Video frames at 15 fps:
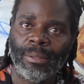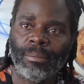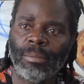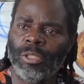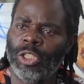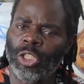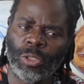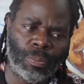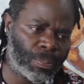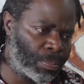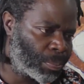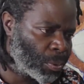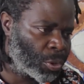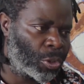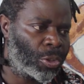But just
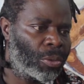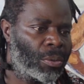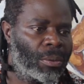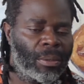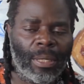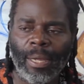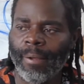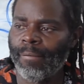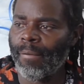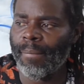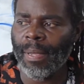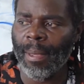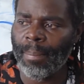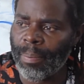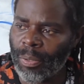push. For
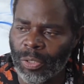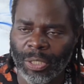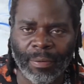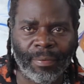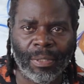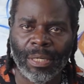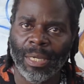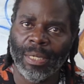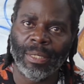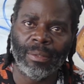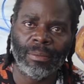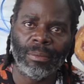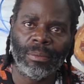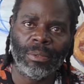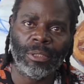me, I push every
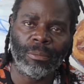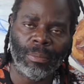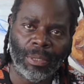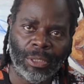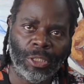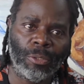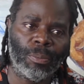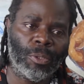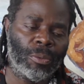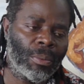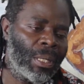day.